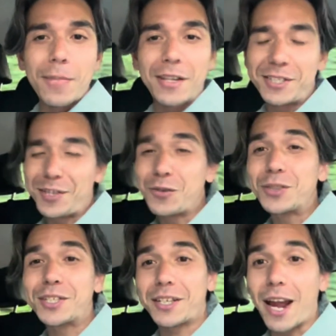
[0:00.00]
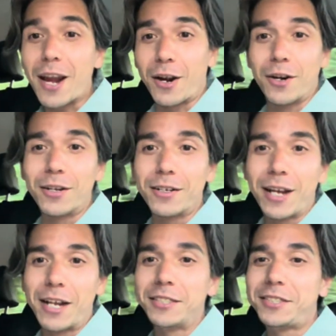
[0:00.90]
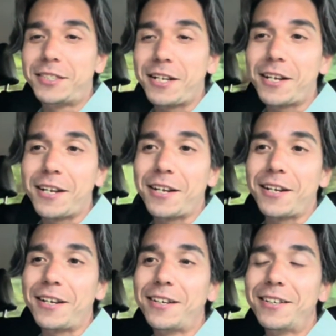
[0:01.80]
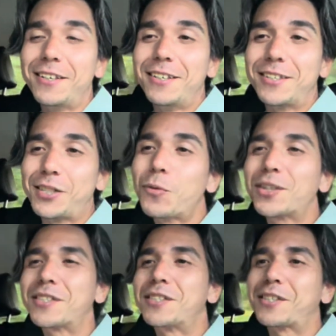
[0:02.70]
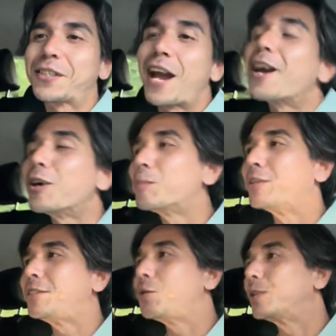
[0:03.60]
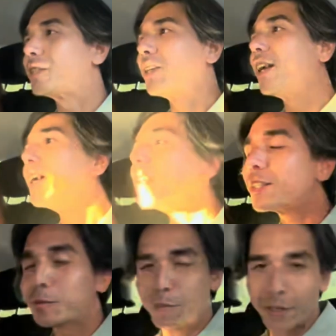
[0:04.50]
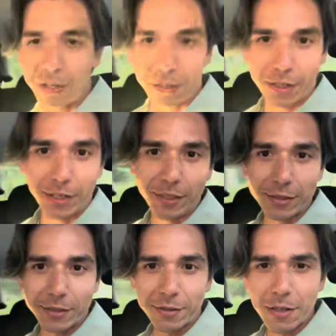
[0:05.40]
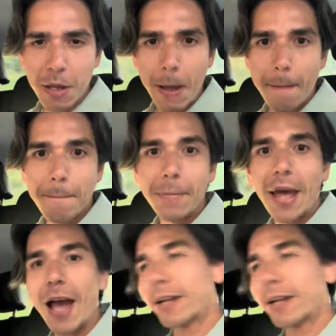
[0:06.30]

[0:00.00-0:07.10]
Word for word: she was scared and she she wasn't scared but she was inexperienced at